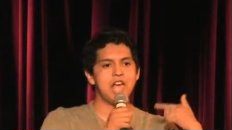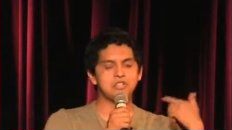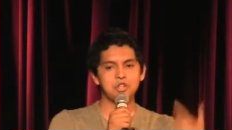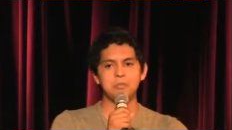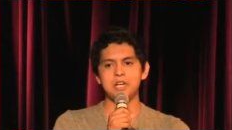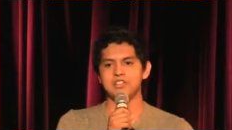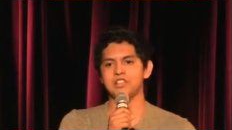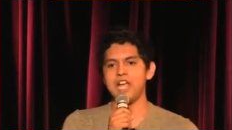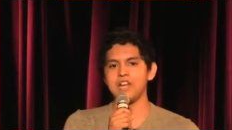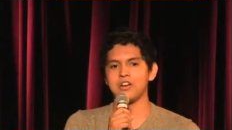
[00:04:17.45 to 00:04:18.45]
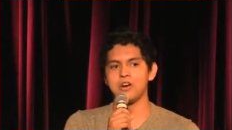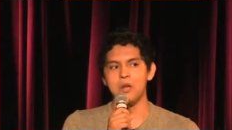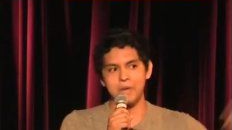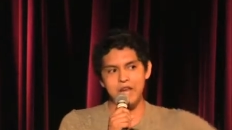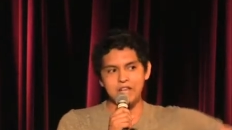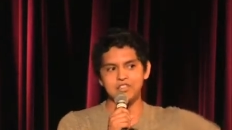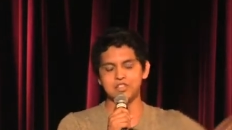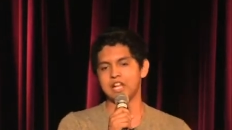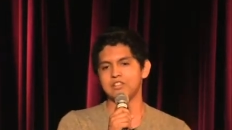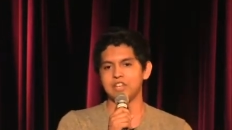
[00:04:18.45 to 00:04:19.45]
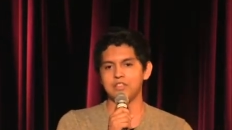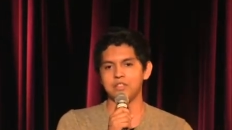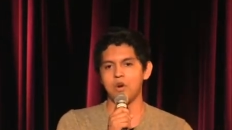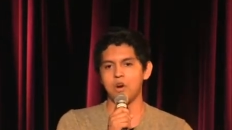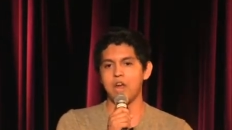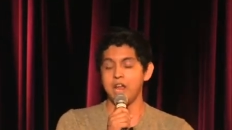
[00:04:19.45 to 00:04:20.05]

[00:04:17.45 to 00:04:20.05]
and 2 minutes later, my aunt's still outside the door,